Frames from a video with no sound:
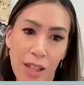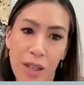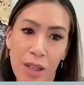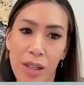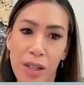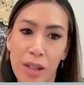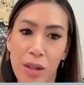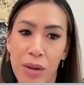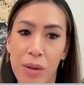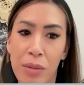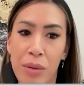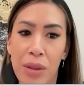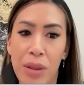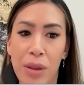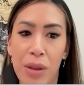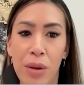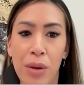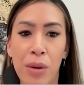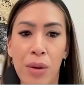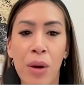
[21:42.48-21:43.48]
couldn't agree with
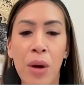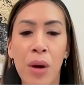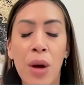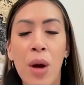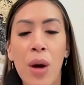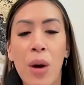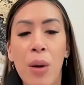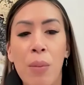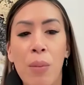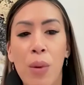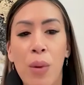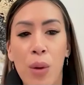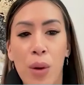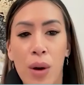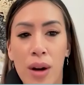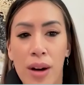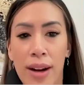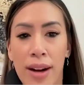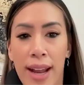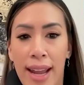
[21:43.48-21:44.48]
you
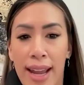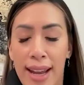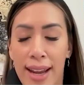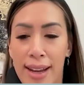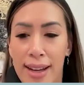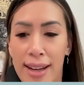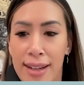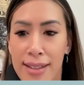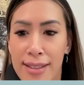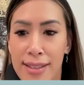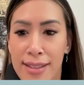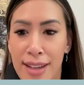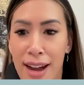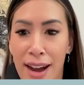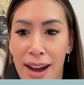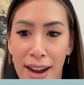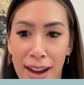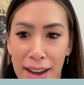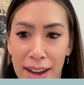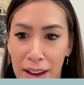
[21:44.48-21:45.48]
more. And
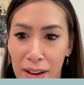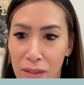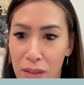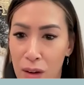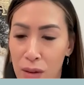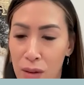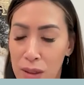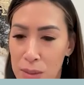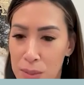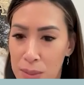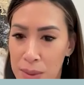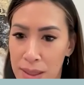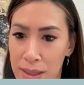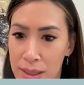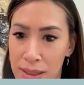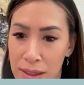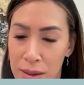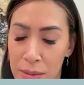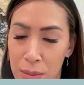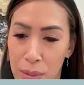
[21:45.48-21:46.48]
I have always
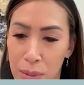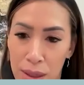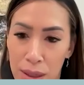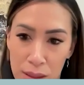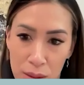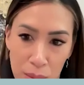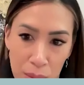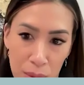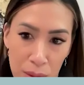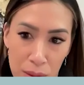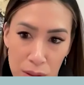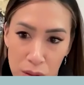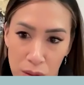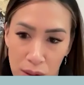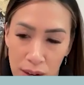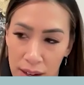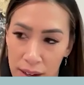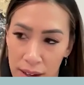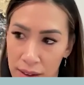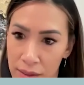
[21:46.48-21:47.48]
been impressed with your
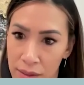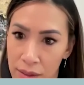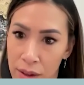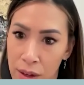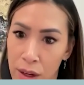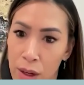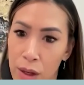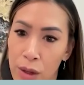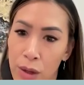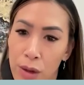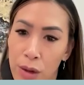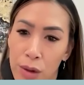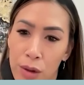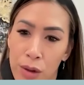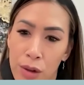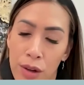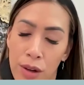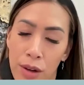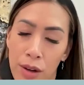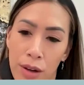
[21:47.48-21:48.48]
drive,
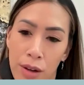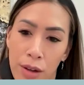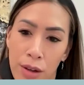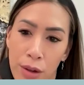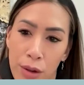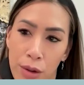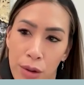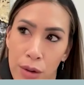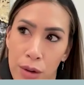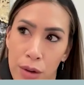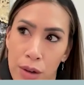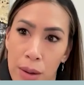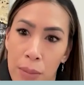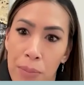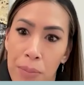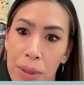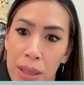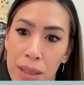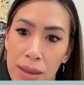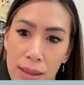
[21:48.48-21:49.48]
your your
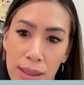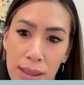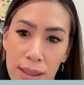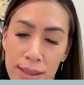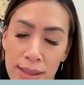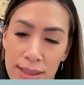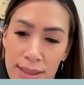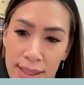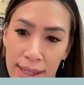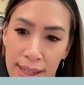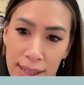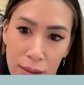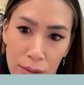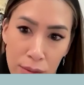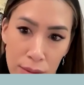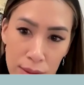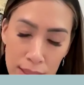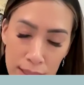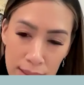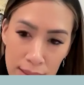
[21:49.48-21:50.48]
ability to take
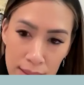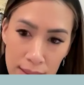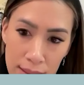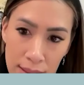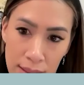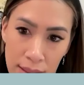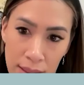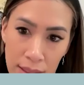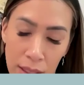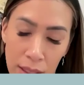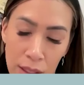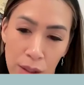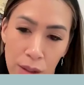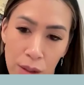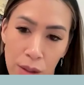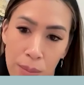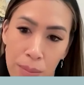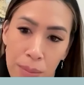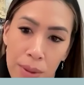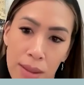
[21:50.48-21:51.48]
risk,
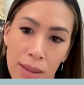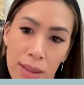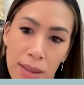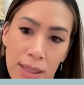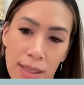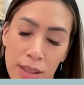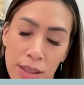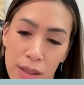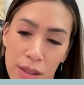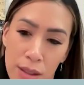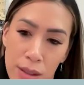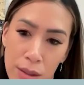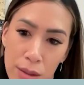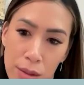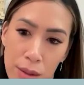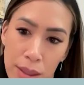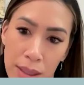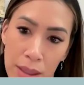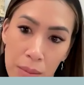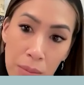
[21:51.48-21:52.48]
your ability
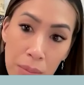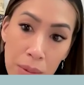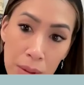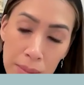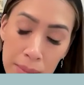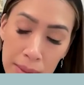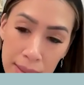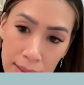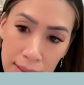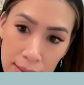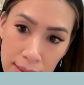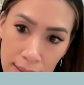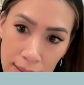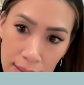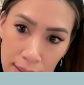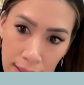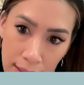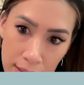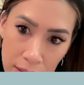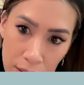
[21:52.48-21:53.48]
to implement
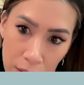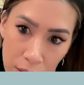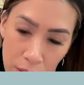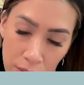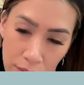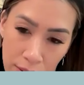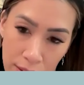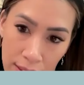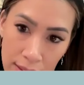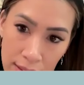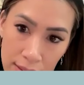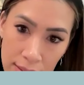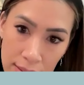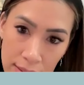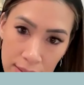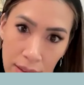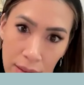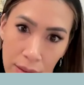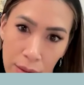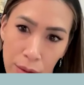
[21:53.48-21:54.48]
and execute fast,
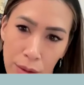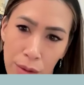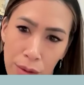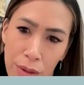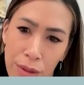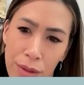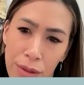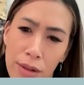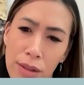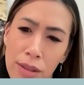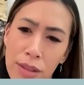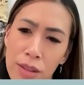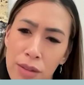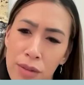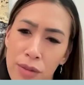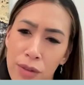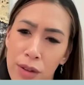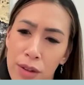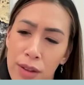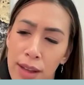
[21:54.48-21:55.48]
and your thirst
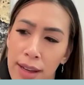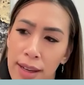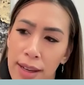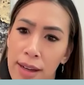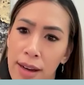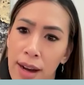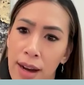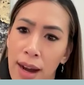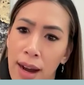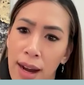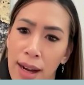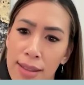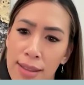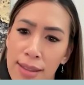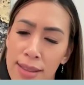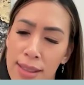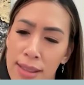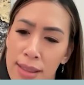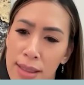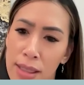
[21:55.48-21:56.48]
for like
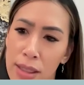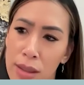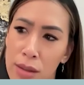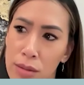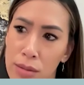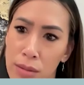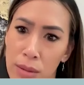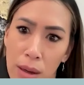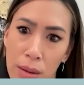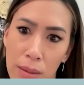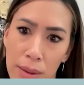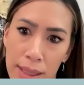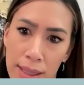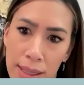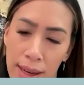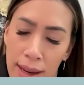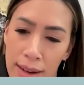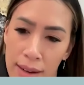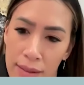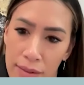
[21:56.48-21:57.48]
constantly growing
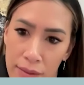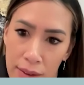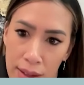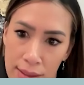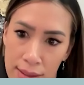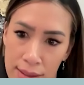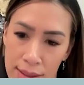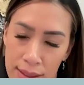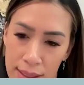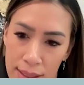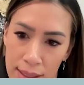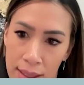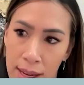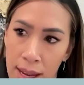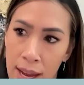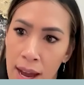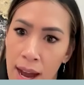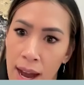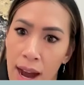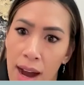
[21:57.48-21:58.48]
and investing.
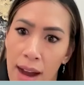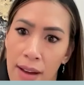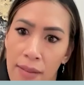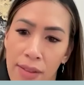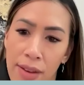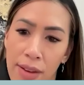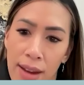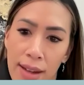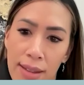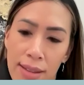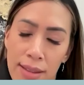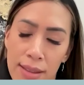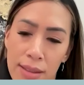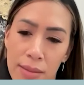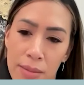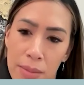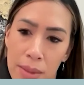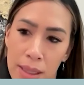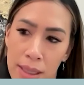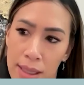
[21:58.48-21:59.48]
I've yet to
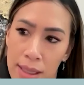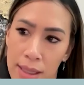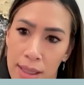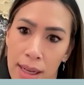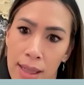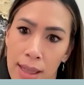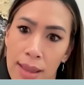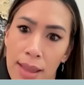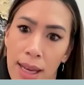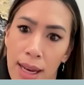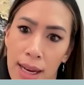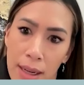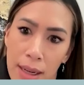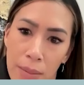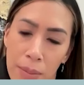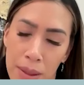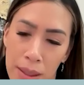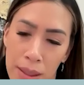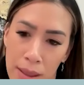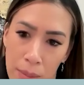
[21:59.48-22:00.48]
meet a lot of
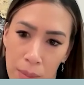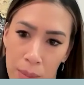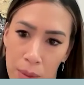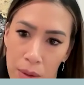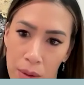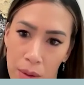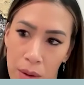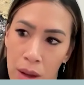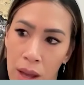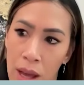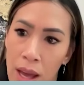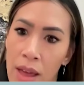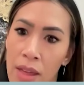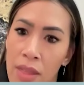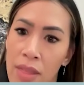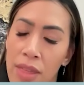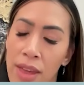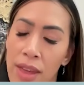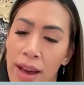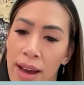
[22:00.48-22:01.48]
people
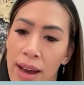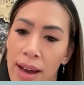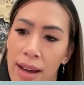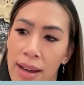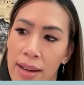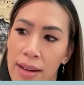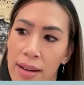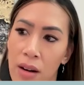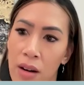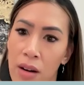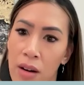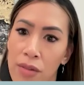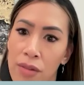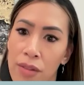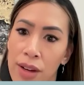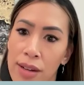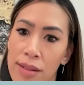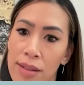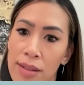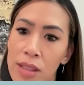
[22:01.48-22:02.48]
that are
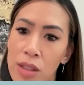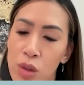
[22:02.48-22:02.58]
very